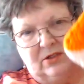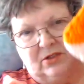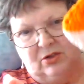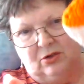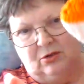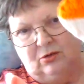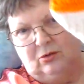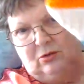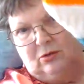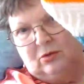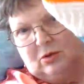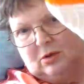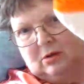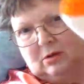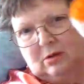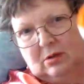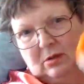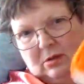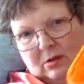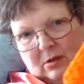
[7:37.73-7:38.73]
two,
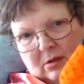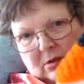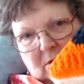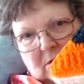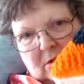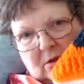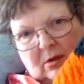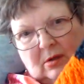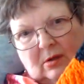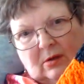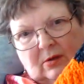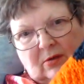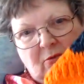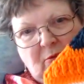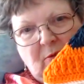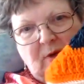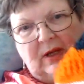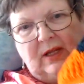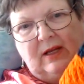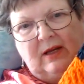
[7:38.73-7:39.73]

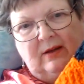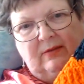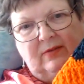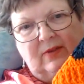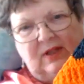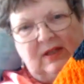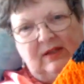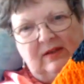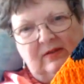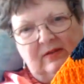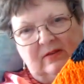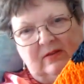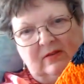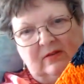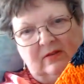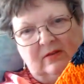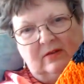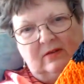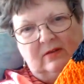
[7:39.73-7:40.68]
three of these